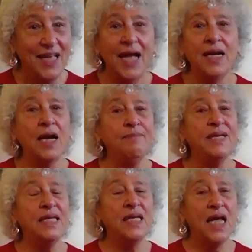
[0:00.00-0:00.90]
And I
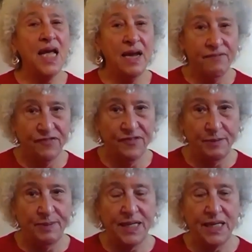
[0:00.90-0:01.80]
mean,
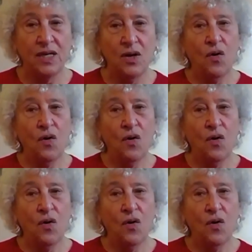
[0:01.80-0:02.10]
everybody.